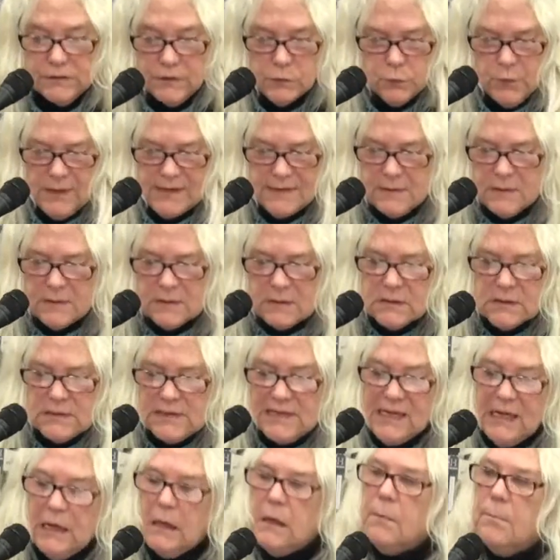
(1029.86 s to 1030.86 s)
sweet
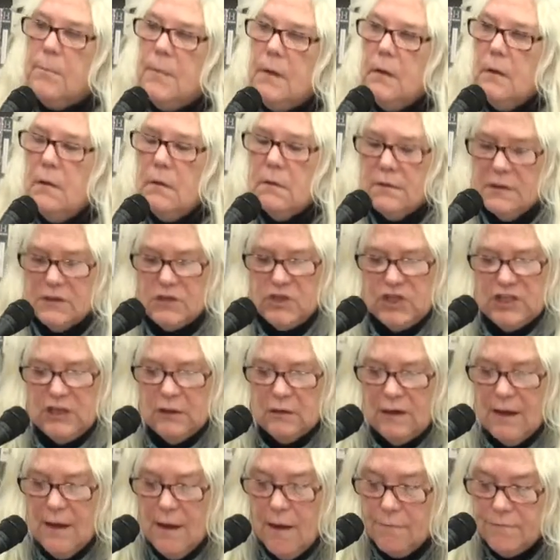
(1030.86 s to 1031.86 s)
steam that she
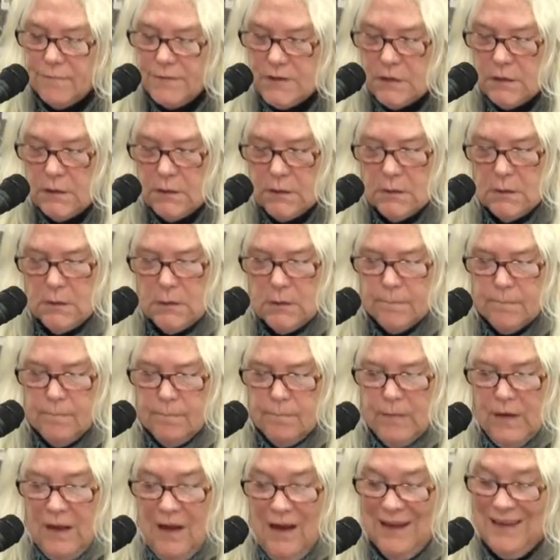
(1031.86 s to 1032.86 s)
loved.
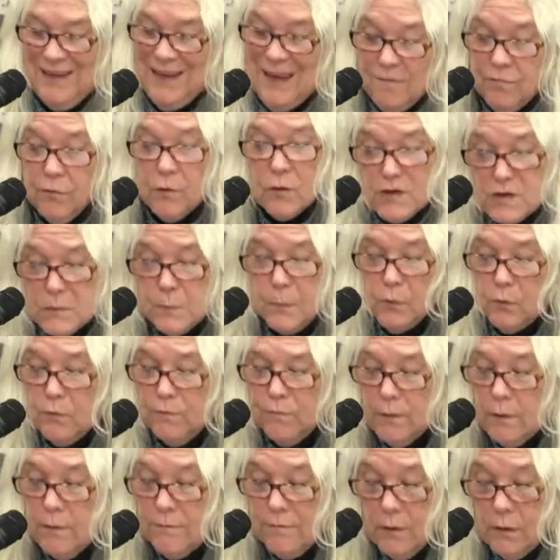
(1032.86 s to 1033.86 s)
I gave her a
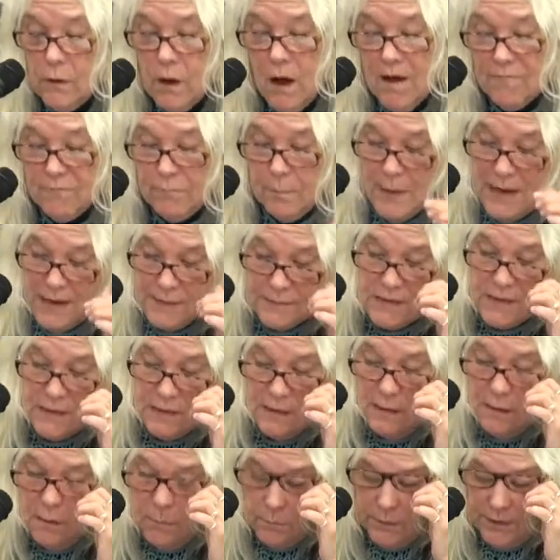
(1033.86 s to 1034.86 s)
spoonful of the cough
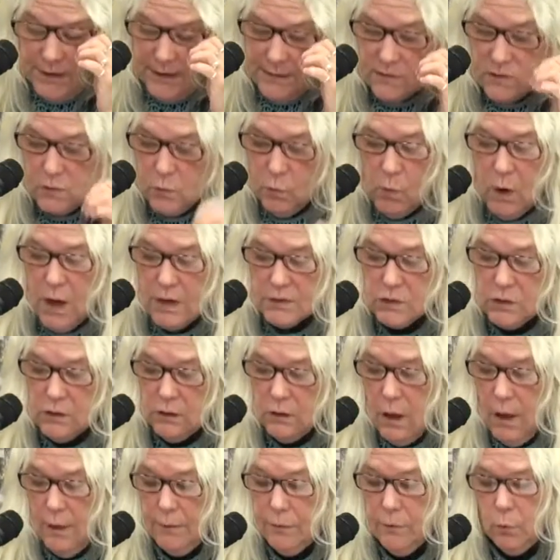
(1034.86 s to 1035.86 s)
medicine and placed a
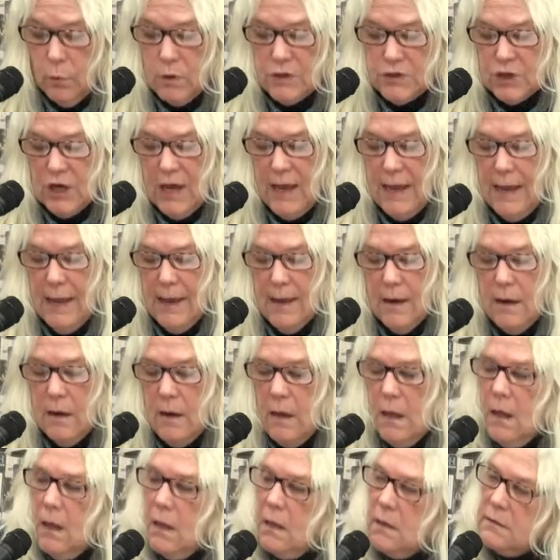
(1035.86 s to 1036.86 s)
washcloth, which I had
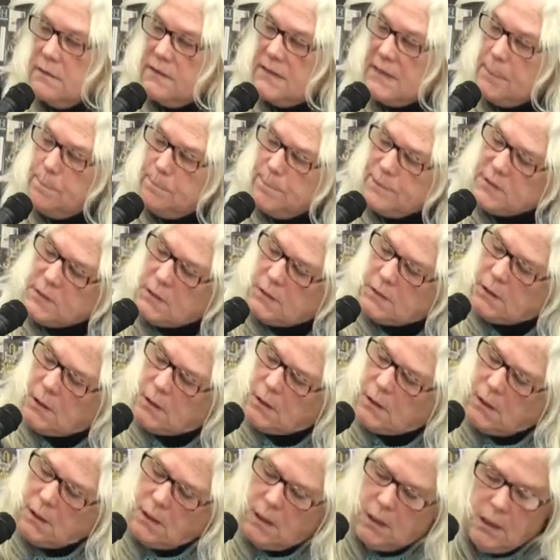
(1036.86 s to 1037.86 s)
dipped
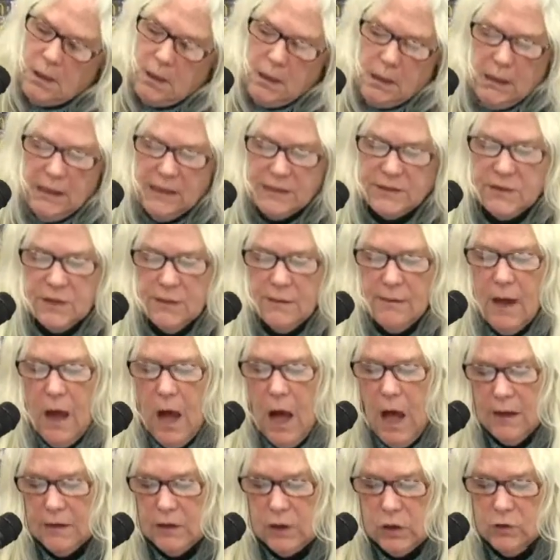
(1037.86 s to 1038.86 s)
into the
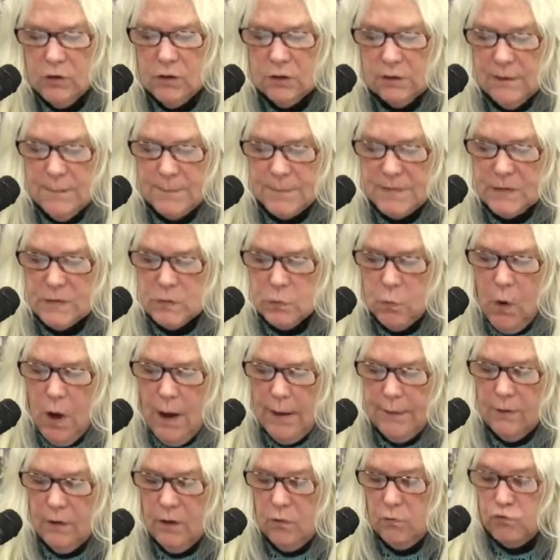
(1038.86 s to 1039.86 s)
hot eucalyptus
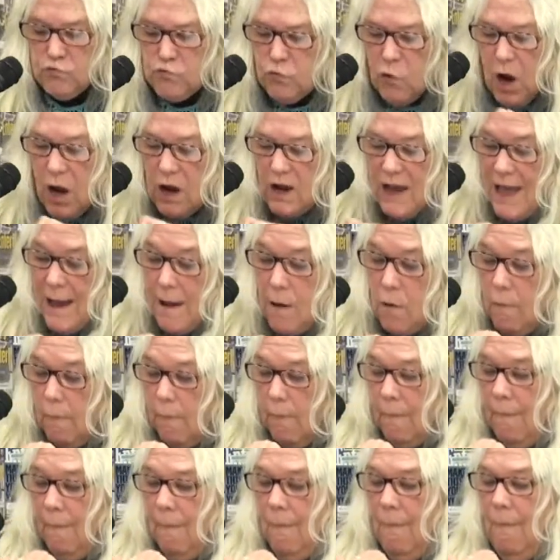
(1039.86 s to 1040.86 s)
water and wrung out